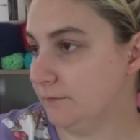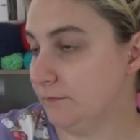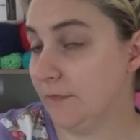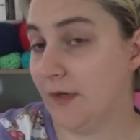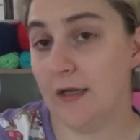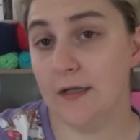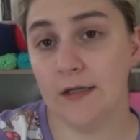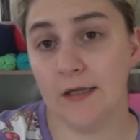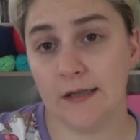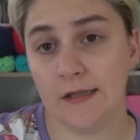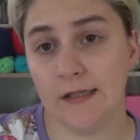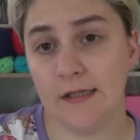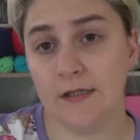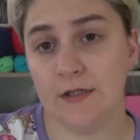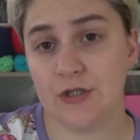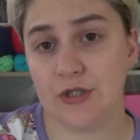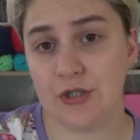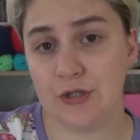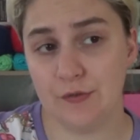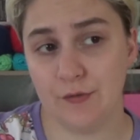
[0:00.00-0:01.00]
Nothing
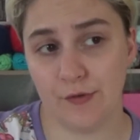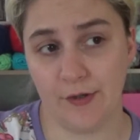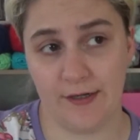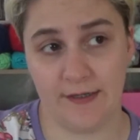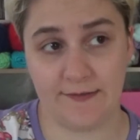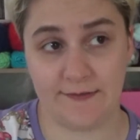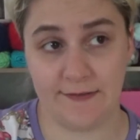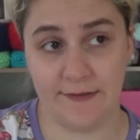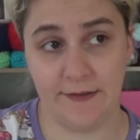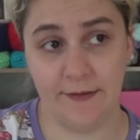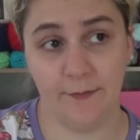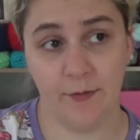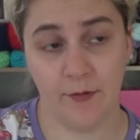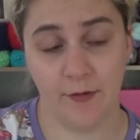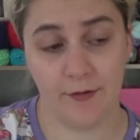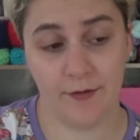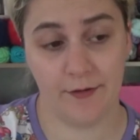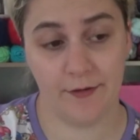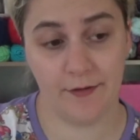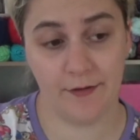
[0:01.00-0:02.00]
too crazy.
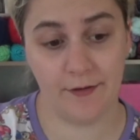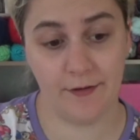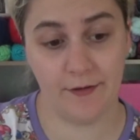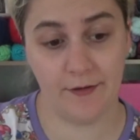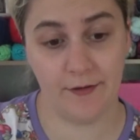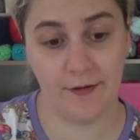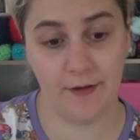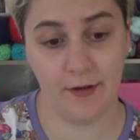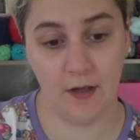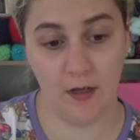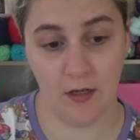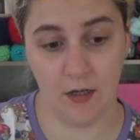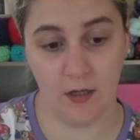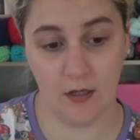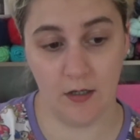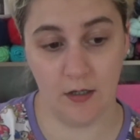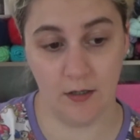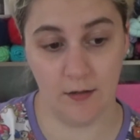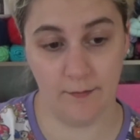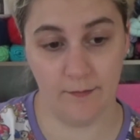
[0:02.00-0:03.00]

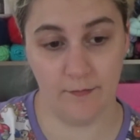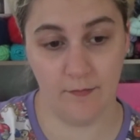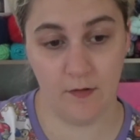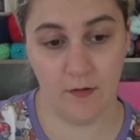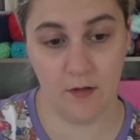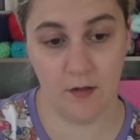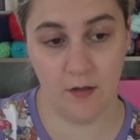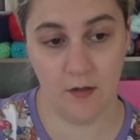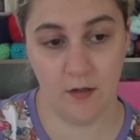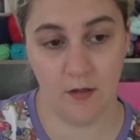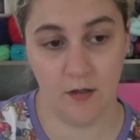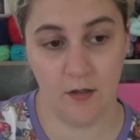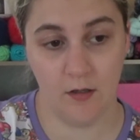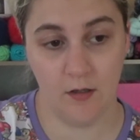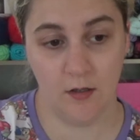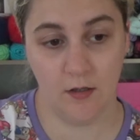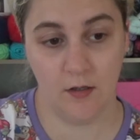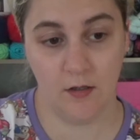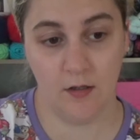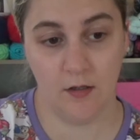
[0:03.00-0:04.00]

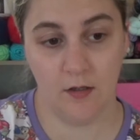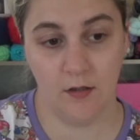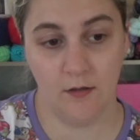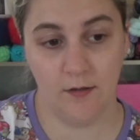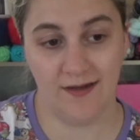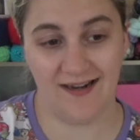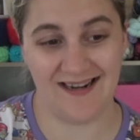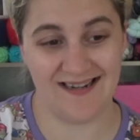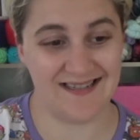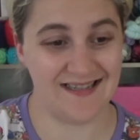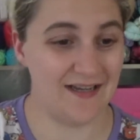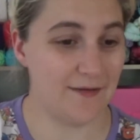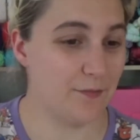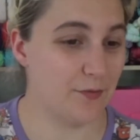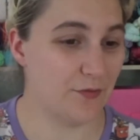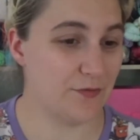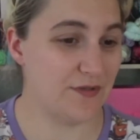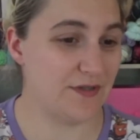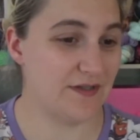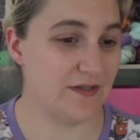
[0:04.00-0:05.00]
Like I said,
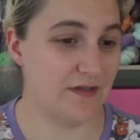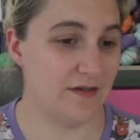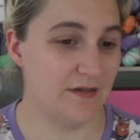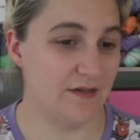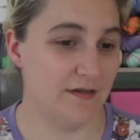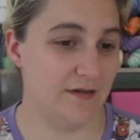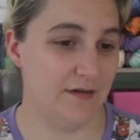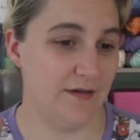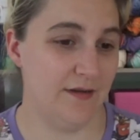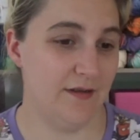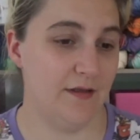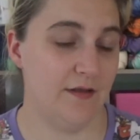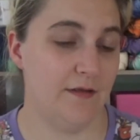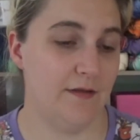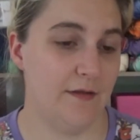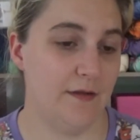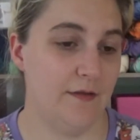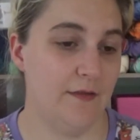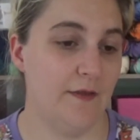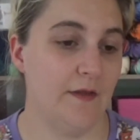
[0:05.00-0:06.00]
Bruce is on. I
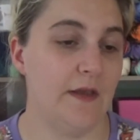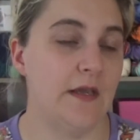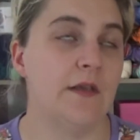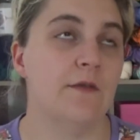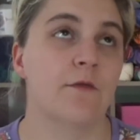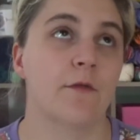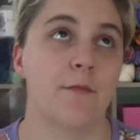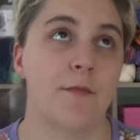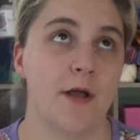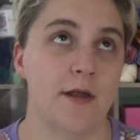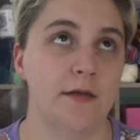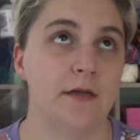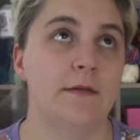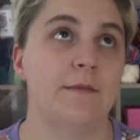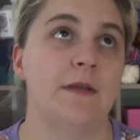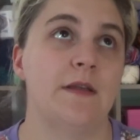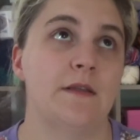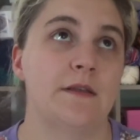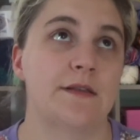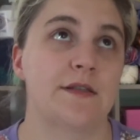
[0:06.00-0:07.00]
think he reminded
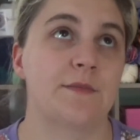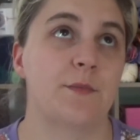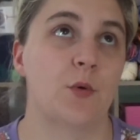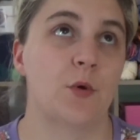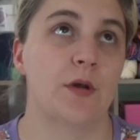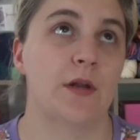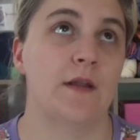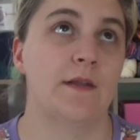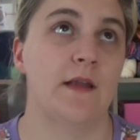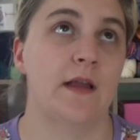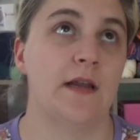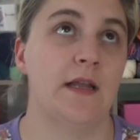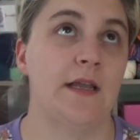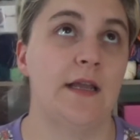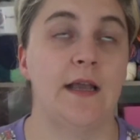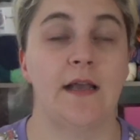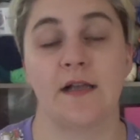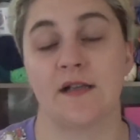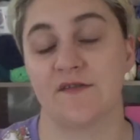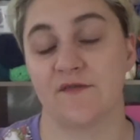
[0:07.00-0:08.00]
me this morning that he
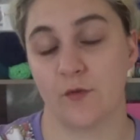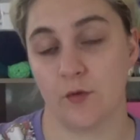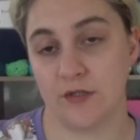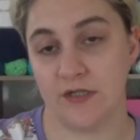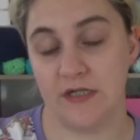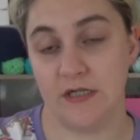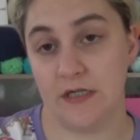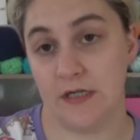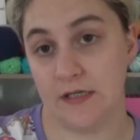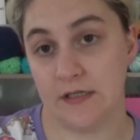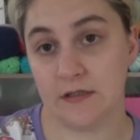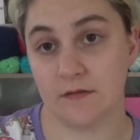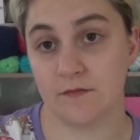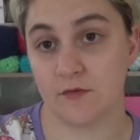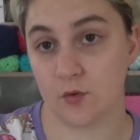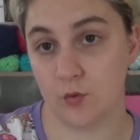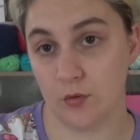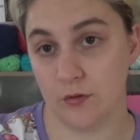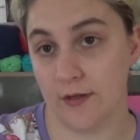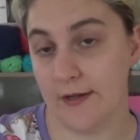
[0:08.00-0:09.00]
has 14 days of
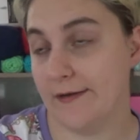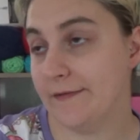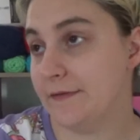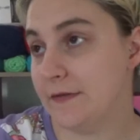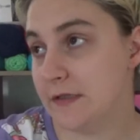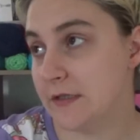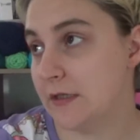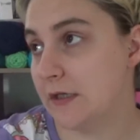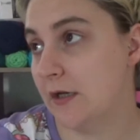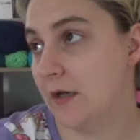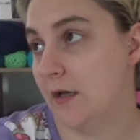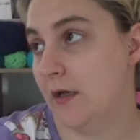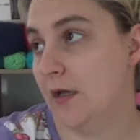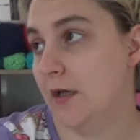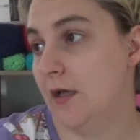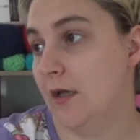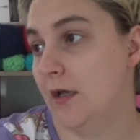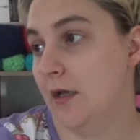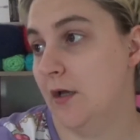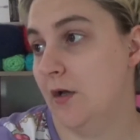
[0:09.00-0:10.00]
school left,
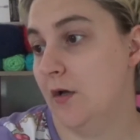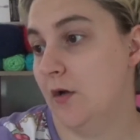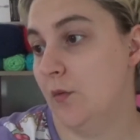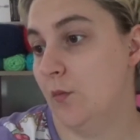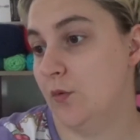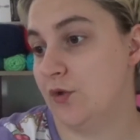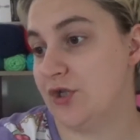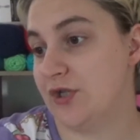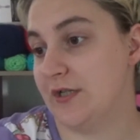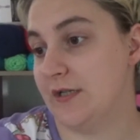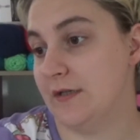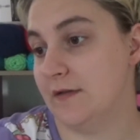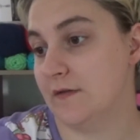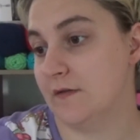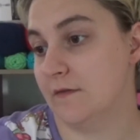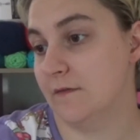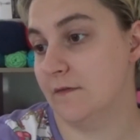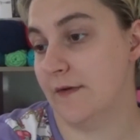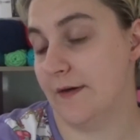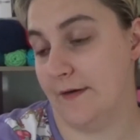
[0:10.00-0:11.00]
which he is
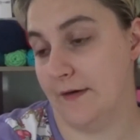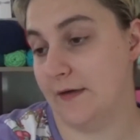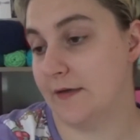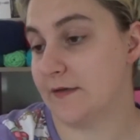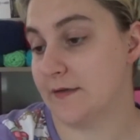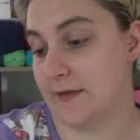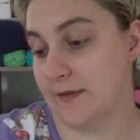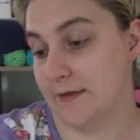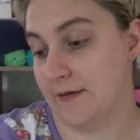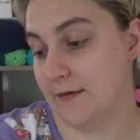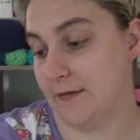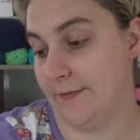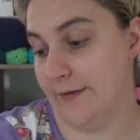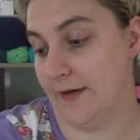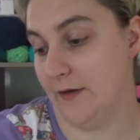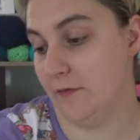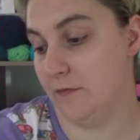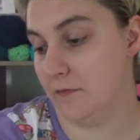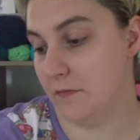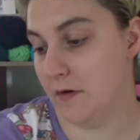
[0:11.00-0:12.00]
very excited
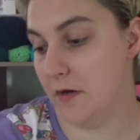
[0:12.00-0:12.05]
about.